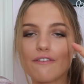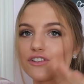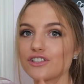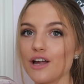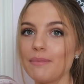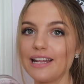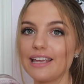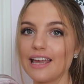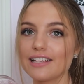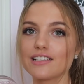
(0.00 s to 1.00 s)
for so many
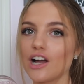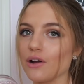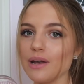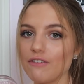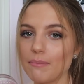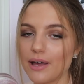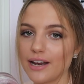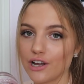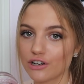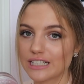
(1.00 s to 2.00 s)
years, and I only ever
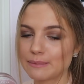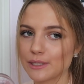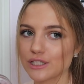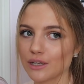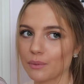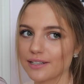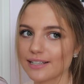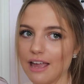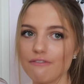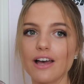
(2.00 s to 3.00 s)
burn it at Christmas because I want to save